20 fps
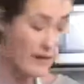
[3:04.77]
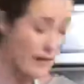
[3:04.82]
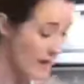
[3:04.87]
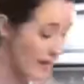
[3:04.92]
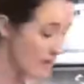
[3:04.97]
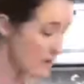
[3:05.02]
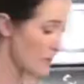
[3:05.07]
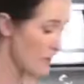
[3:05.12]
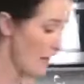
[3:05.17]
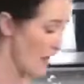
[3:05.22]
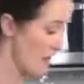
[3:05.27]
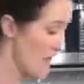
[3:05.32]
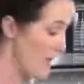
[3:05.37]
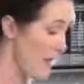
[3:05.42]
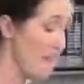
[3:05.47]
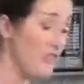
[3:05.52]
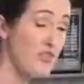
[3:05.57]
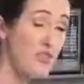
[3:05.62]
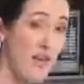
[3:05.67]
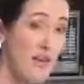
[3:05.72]
Anyway,
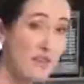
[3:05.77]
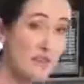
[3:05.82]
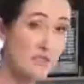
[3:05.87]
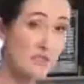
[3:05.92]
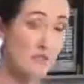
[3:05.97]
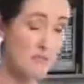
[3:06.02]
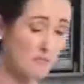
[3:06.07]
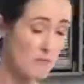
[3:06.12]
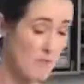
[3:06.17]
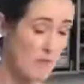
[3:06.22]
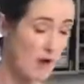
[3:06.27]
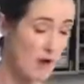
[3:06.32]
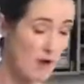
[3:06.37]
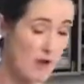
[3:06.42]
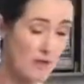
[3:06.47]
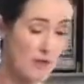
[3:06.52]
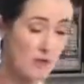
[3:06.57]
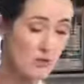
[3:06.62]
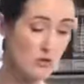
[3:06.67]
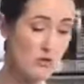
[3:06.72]
that's
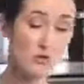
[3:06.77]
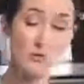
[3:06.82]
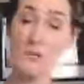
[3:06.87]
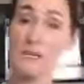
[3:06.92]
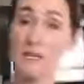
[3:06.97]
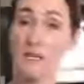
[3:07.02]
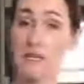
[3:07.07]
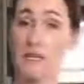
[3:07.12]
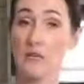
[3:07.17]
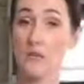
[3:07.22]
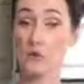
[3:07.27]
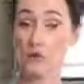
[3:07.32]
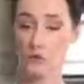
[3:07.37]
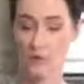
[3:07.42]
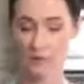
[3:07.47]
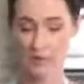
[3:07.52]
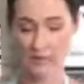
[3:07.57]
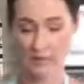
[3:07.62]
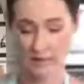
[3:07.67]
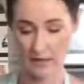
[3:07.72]
my zucchini
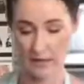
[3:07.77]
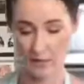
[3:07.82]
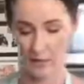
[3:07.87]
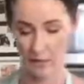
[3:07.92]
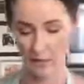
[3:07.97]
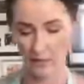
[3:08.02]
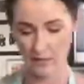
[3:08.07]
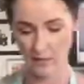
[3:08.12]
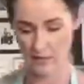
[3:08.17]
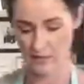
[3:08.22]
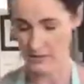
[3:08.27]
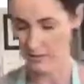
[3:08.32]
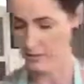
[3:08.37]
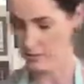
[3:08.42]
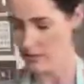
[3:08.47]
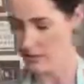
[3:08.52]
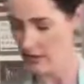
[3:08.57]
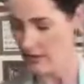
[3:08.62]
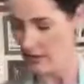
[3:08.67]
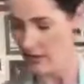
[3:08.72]
noodling concept.